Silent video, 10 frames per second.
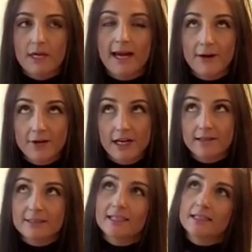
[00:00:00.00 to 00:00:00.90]

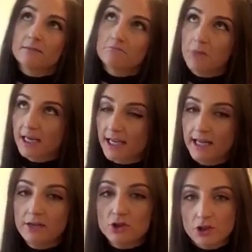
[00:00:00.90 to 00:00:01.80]
Hairnet,
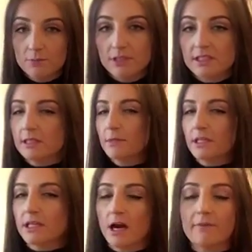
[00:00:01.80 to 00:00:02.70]
again, should be
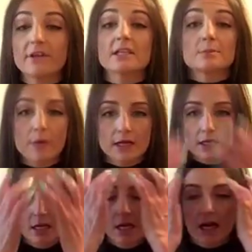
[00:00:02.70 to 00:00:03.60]
seemingly obvious,
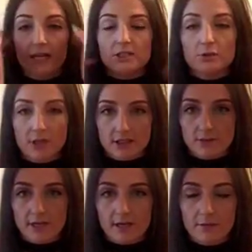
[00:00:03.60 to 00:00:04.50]
but I do like to
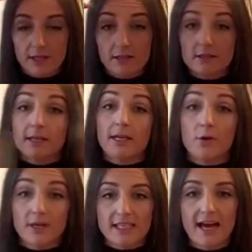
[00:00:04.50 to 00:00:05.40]
recommend, and
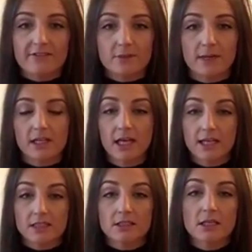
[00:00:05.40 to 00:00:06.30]
always have to my
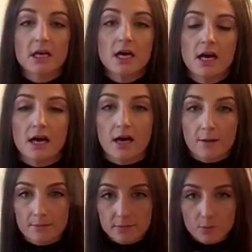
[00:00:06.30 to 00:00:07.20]
clients,
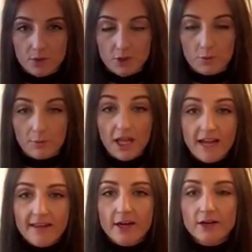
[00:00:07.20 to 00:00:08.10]
when you
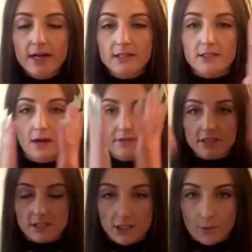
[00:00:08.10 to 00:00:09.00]
apply the hairnet,
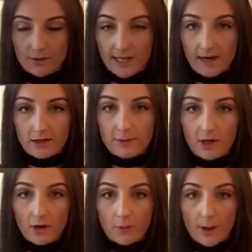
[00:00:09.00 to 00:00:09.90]
obviously you want the hair to be
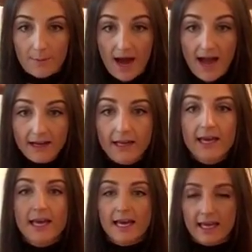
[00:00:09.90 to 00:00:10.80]
all the way back,
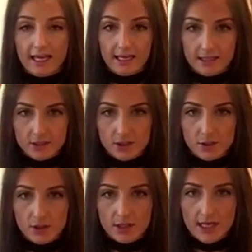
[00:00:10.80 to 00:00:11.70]
and
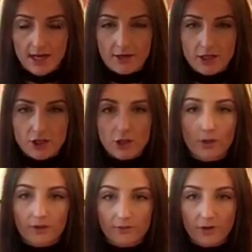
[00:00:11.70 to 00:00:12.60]
the hairnet should go
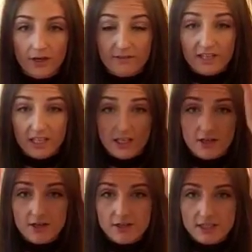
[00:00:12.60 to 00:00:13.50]
in front of the
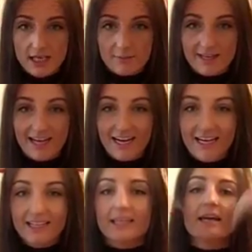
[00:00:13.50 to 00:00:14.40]
ears and behind the